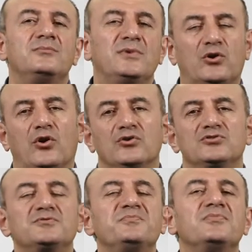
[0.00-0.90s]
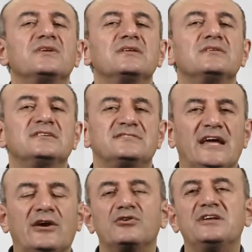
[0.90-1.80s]
because the
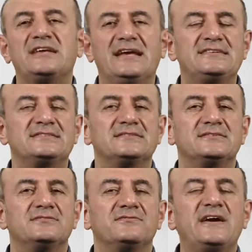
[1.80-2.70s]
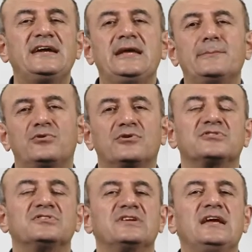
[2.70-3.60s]
security is very
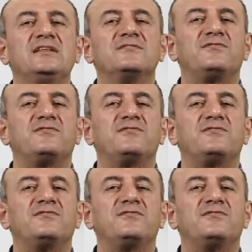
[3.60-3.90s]
important in